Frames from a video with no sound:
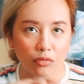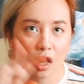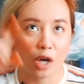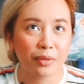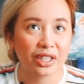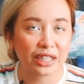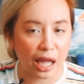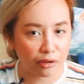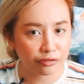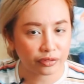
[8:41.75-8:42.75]
In
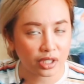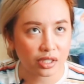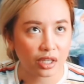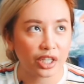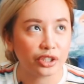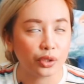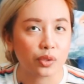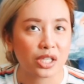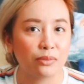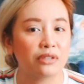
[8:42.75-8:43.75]
Taft, kasi I know
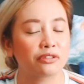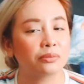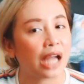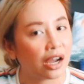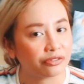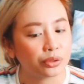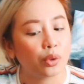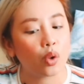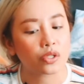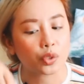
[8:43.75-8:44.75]
someone from Taft who
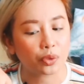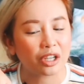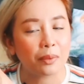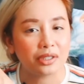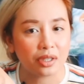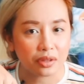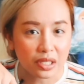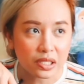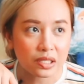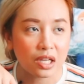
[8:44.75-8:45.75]
also recommended
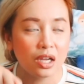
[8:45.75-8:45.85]
this.